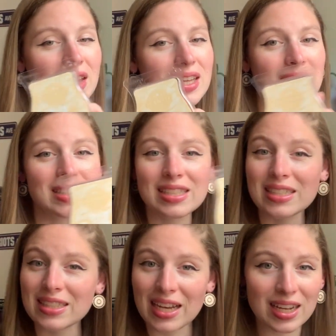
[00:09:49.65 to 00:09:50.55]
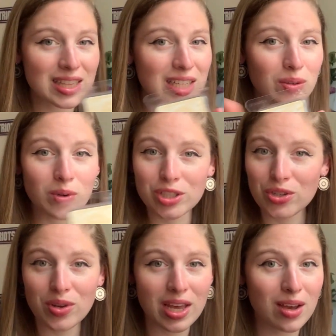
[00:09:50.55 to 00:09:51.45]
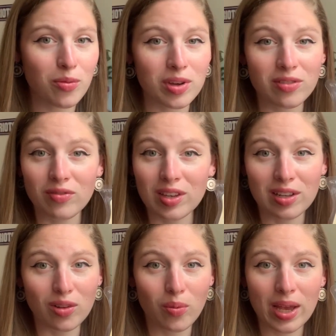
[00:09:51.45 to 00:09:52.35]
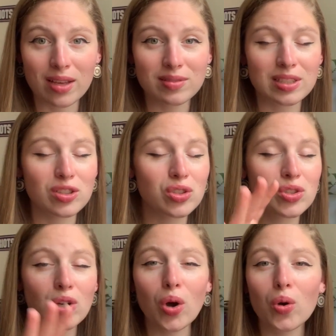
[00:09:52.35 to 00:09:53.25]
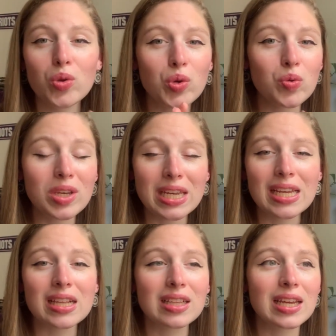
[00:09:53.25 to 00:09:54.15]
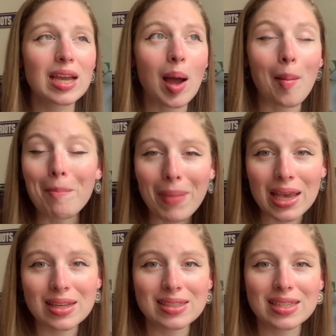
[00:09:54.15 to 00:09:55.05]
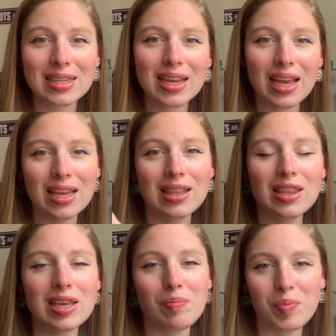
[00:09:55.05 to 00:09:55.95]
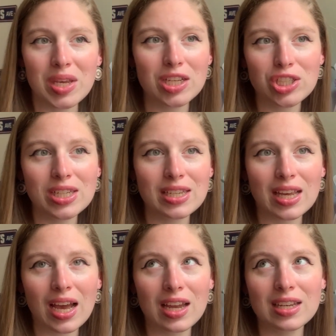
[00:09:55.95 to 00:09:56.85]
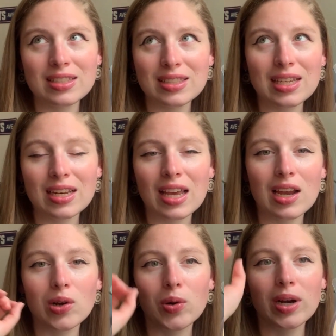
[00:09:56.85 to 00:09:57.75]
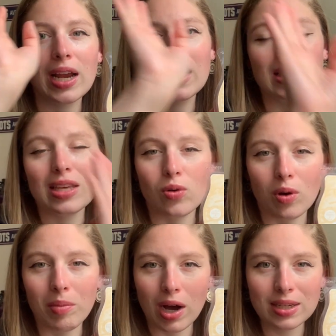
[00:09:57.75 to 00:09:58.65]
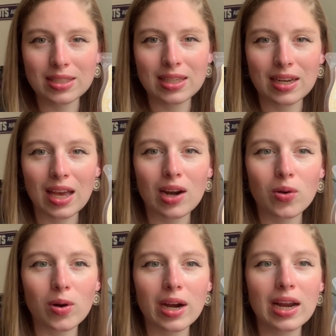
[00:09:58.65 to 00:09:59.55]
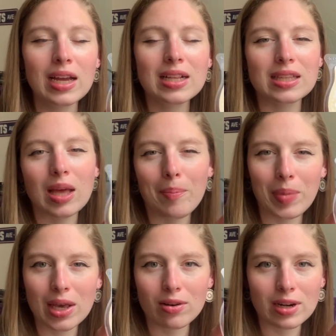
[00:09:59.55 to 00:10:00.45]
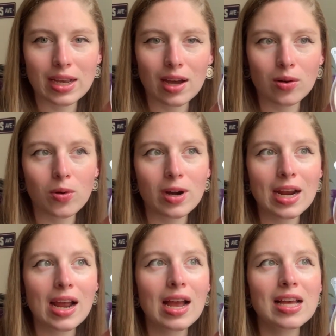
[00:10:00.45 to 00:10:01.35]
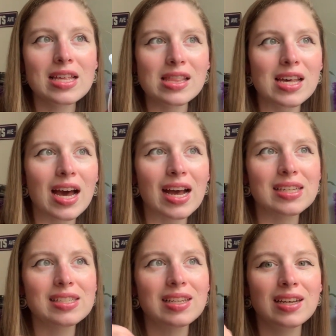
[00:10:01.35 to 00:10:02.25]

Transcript: And that's exactly what you get with Vanilla Waves. It's so uniquely amazing in the beachy kind of scent category and the gourmand scent category, like that bakery category, that